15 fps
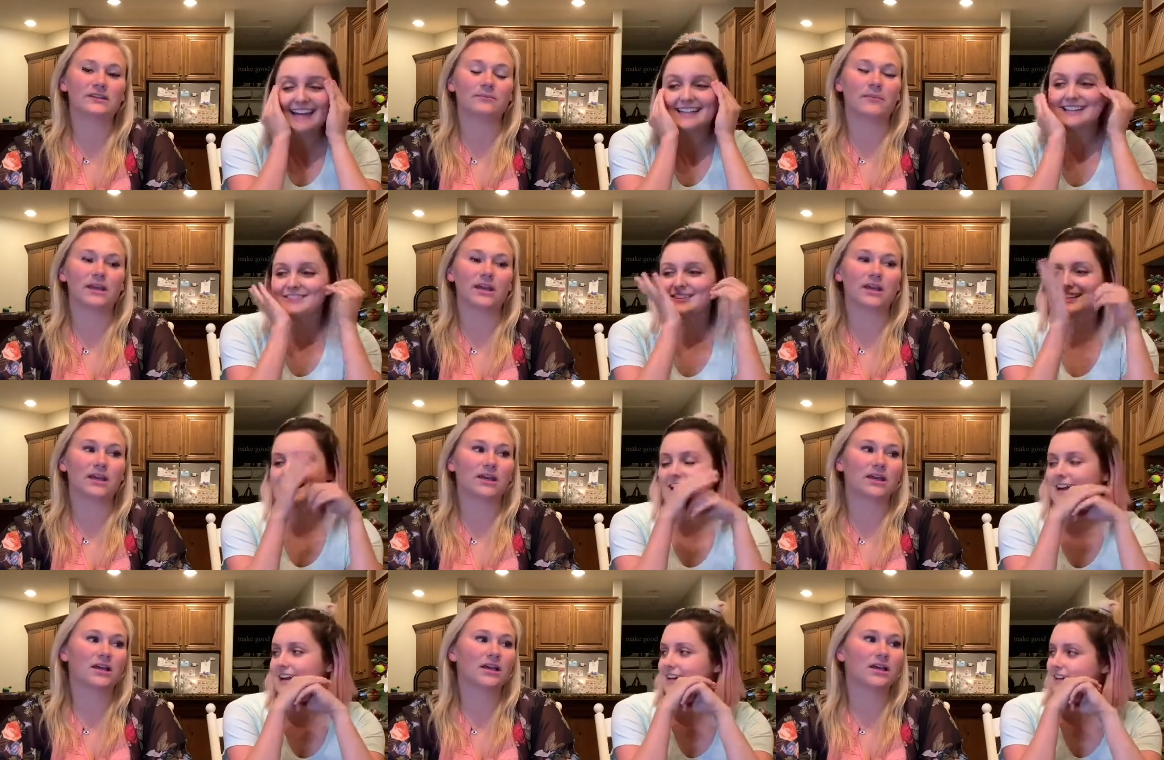Speaker 1: me. I didn't me.
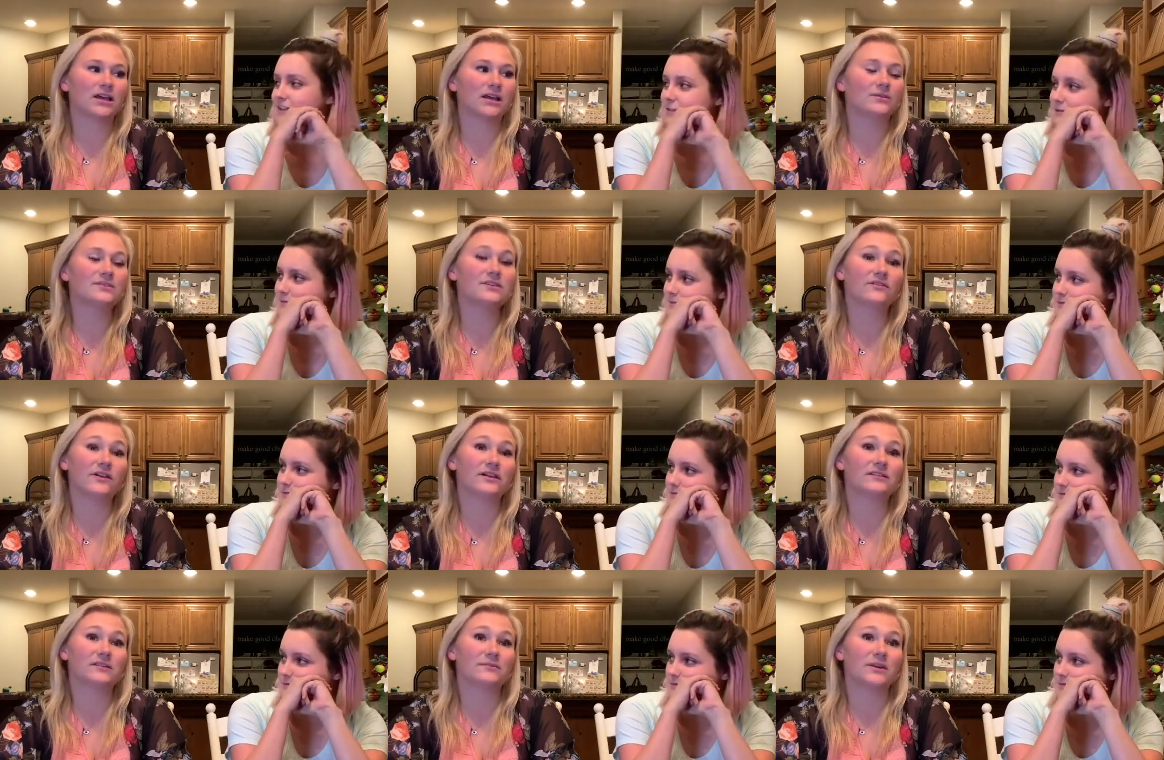even care. It was
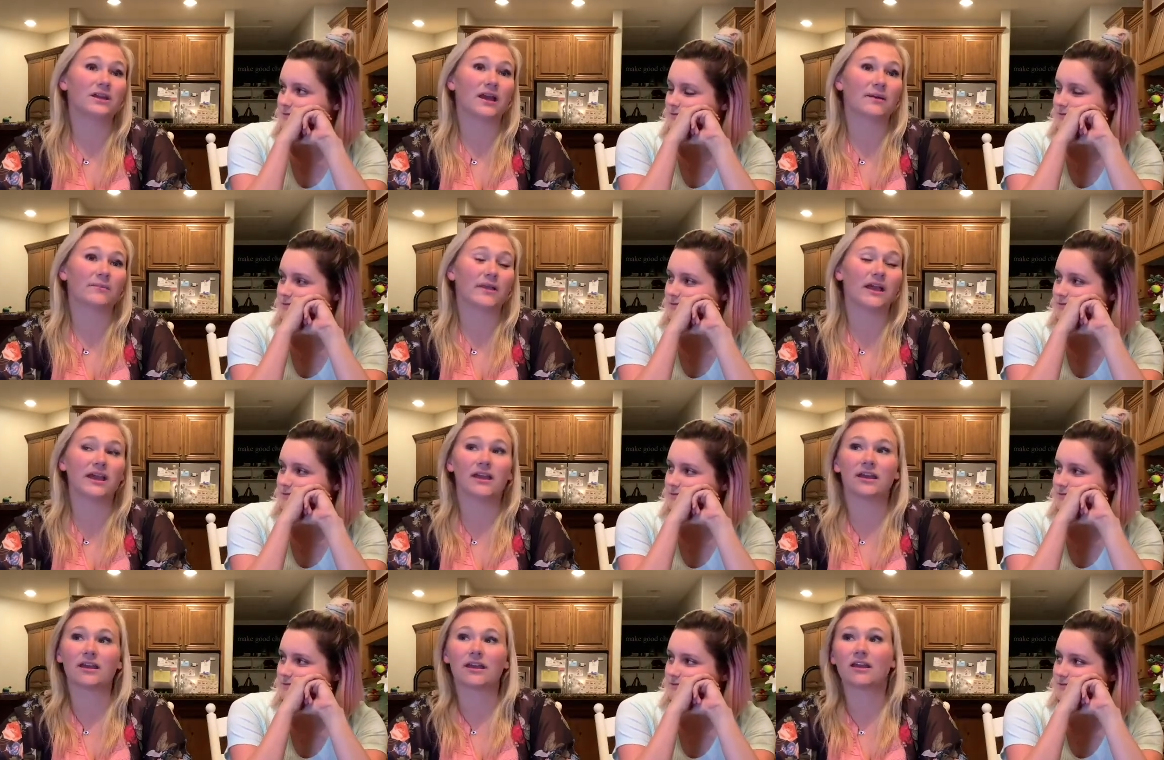affecting me. I'm
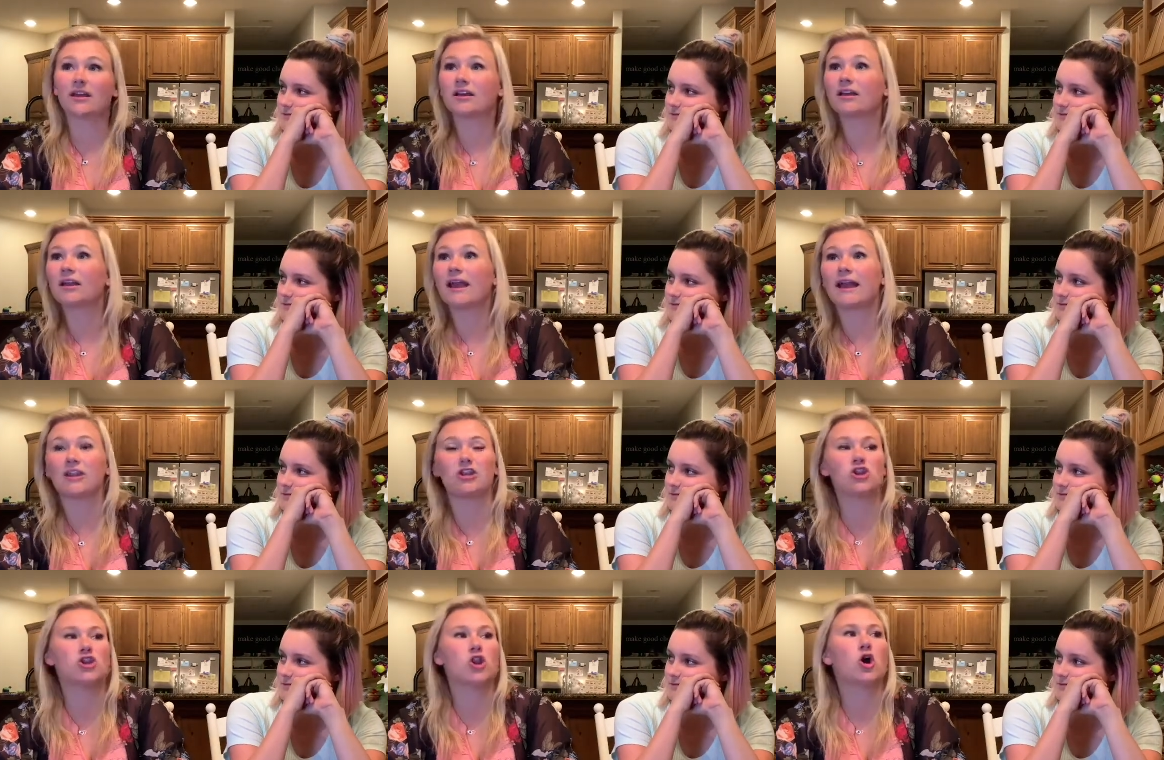like, I
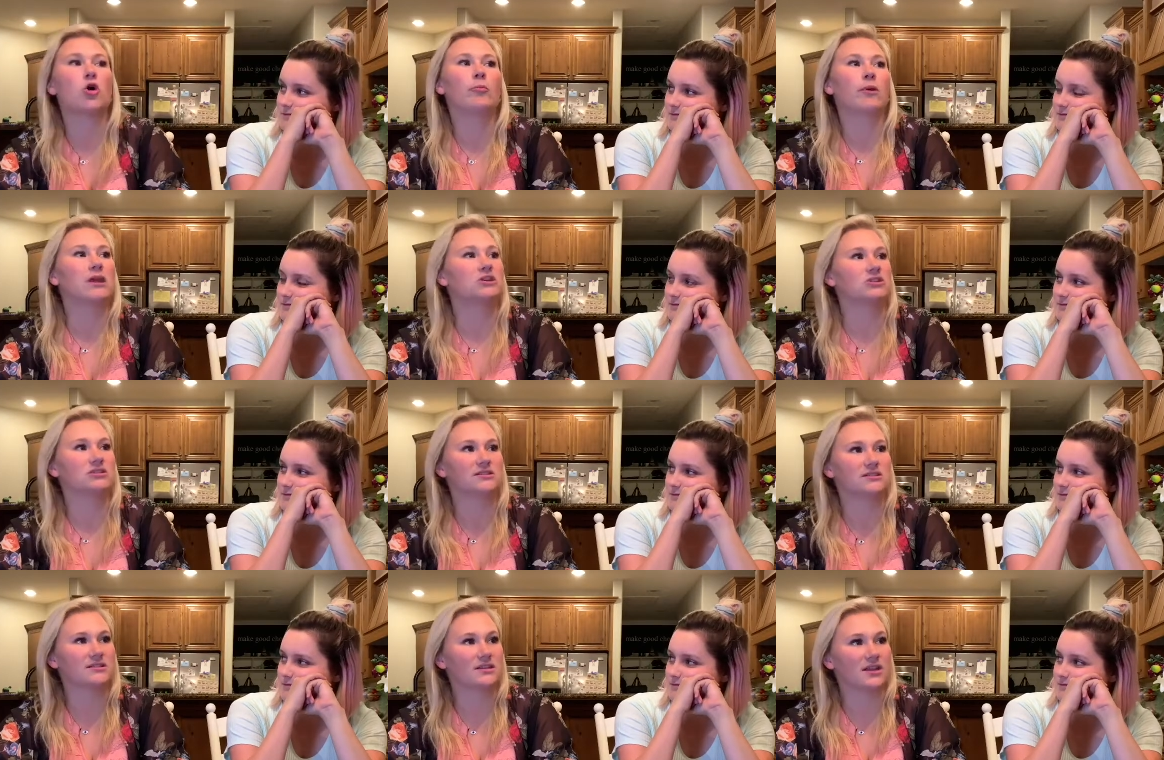had no
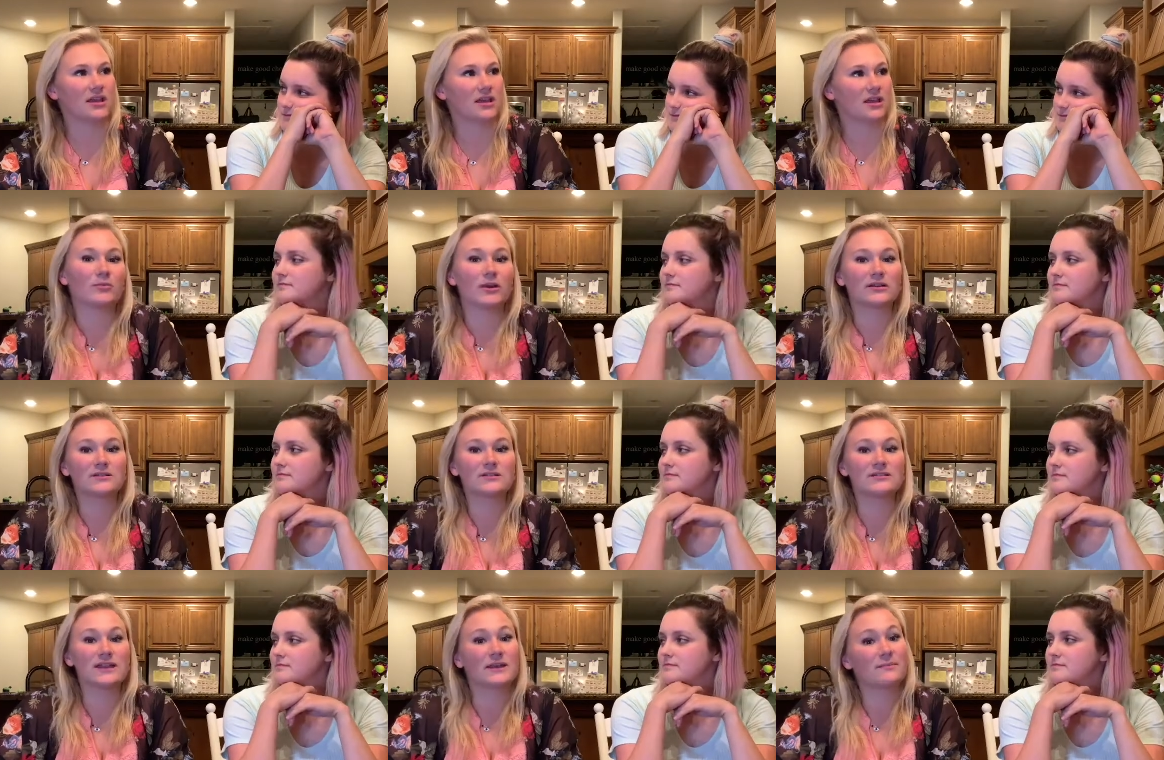patience today.
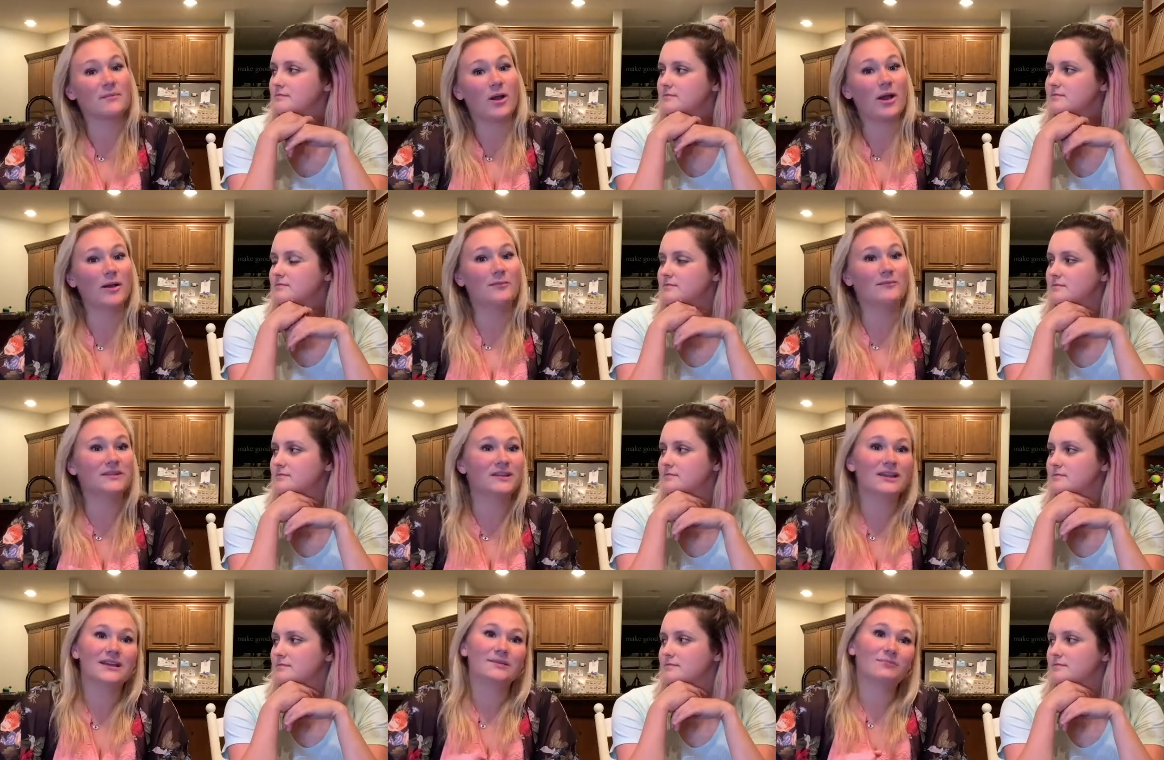Bronx is like,
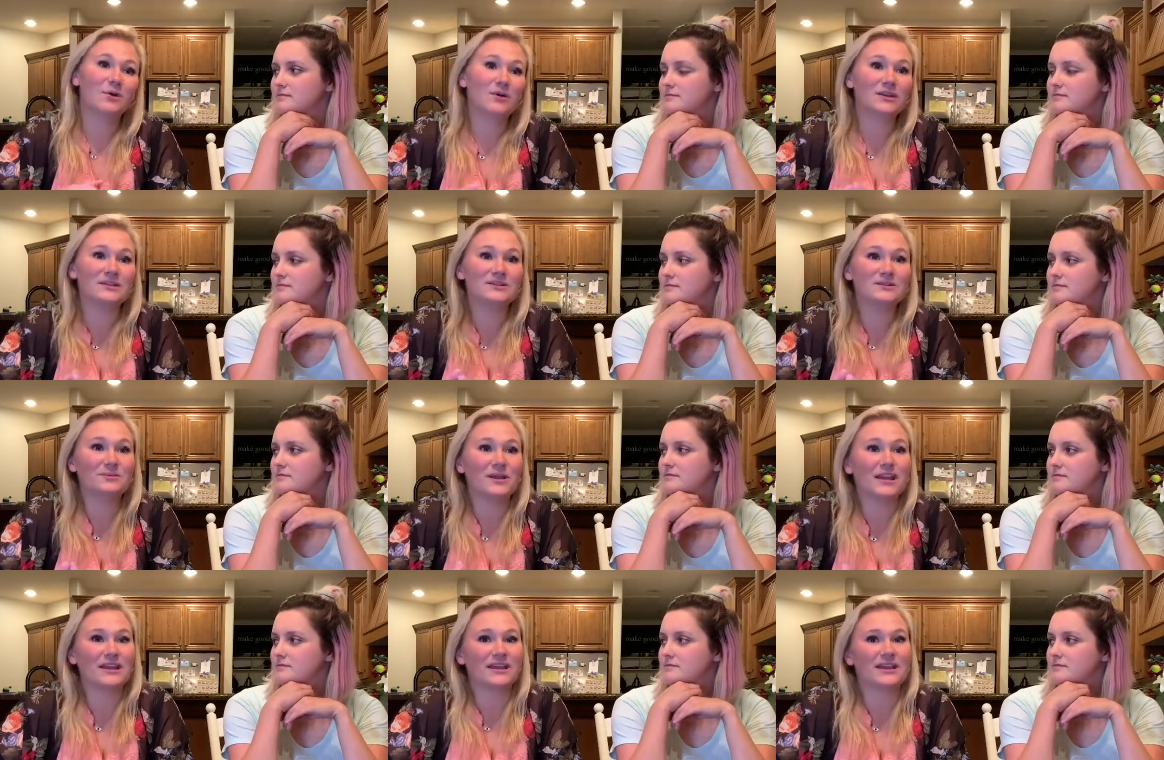Mom, Bodhi's
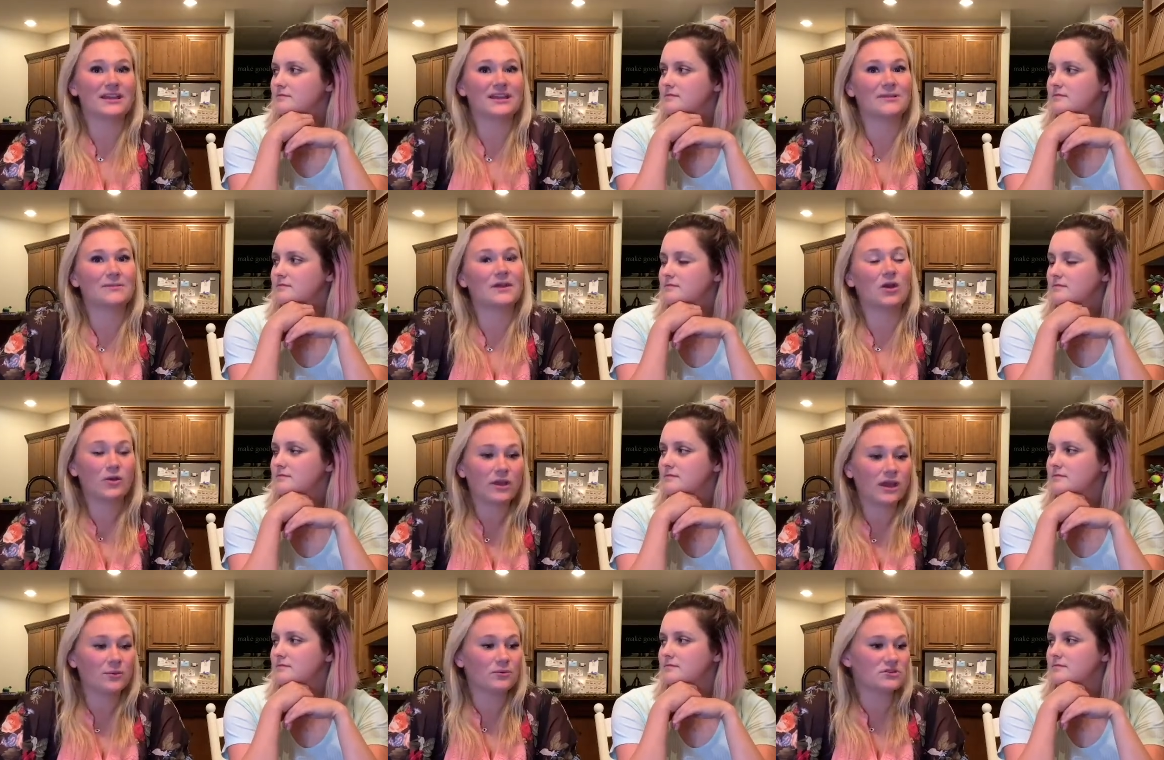awake. And I'm like,
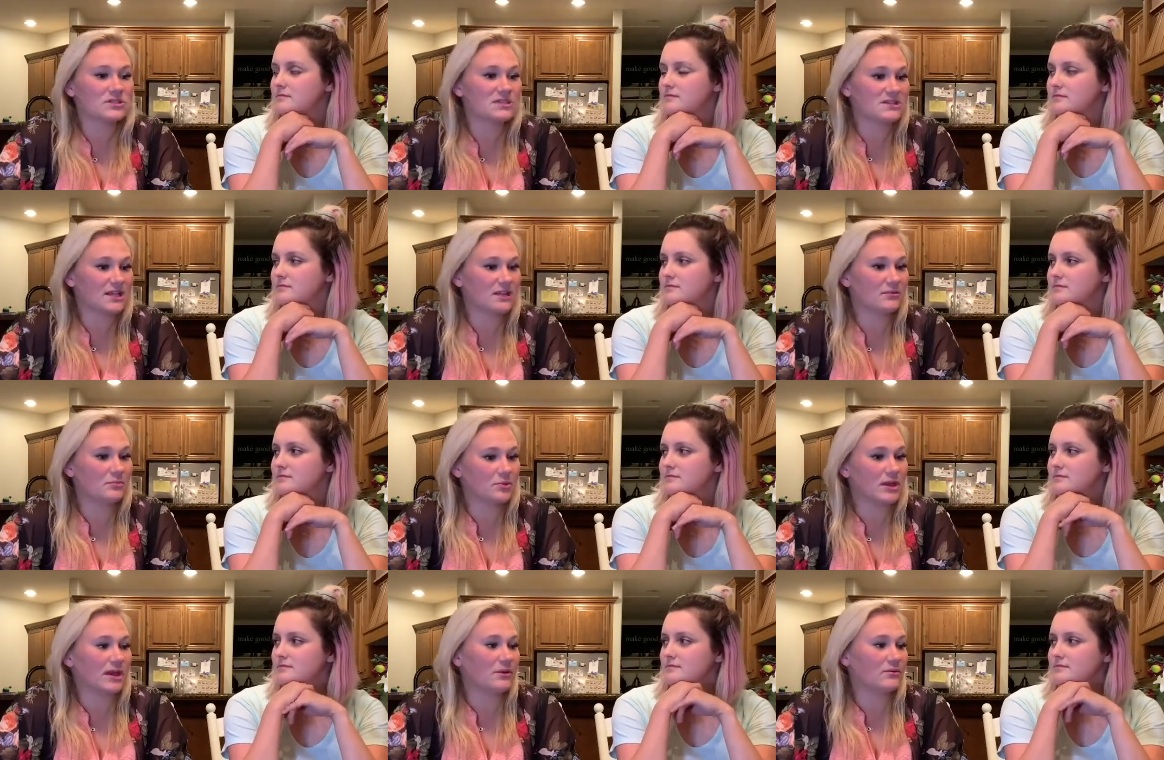okay, well, just let him
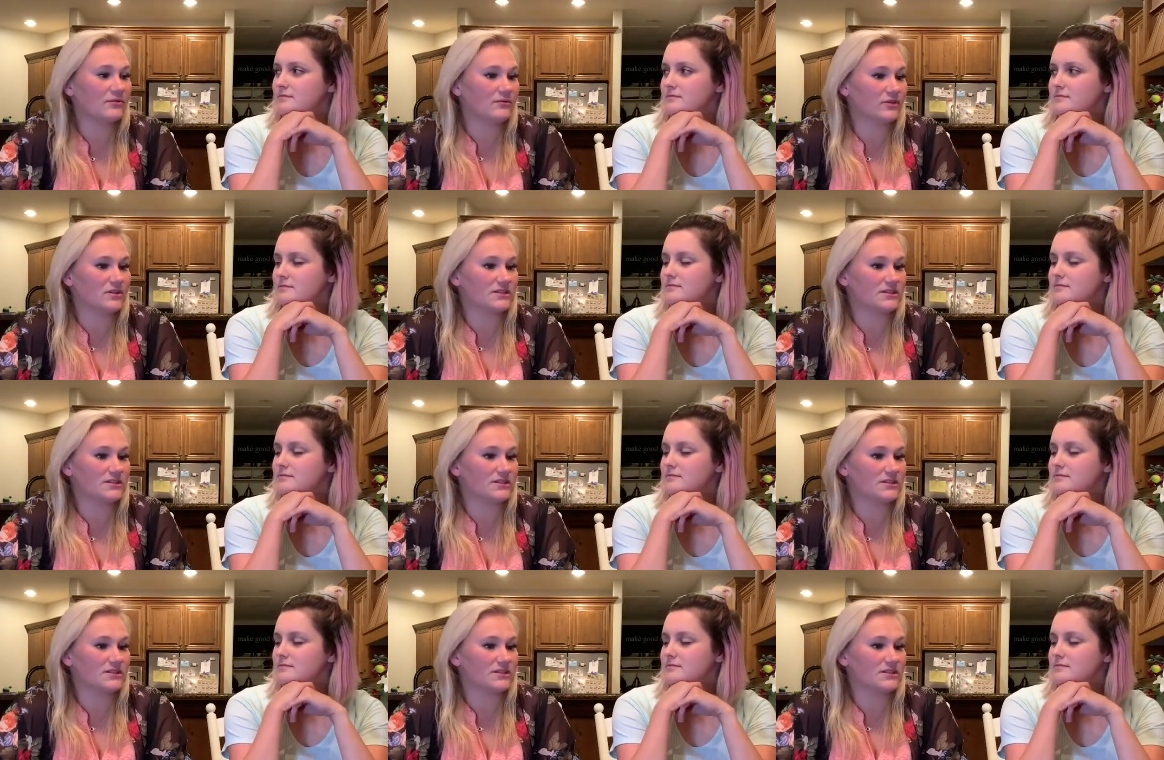play for a